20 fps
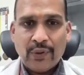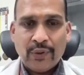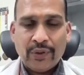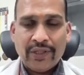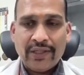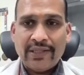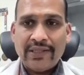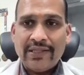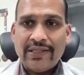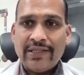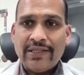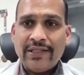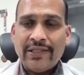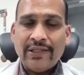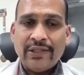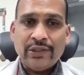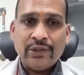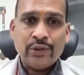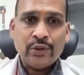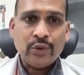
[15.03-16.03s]
Okay,
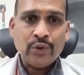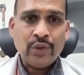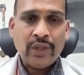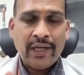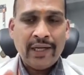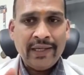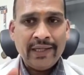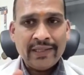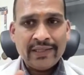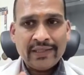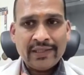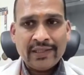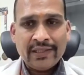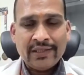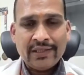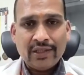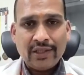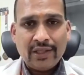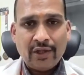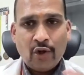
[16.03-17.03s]
so I'll
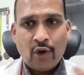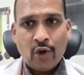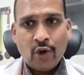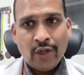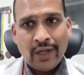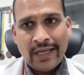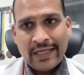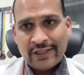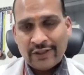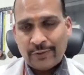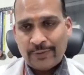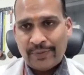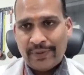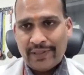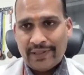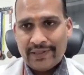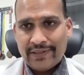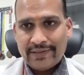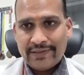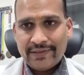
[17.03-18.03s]
discuss all
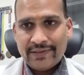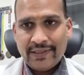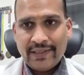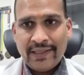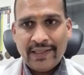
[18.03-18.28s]
aspects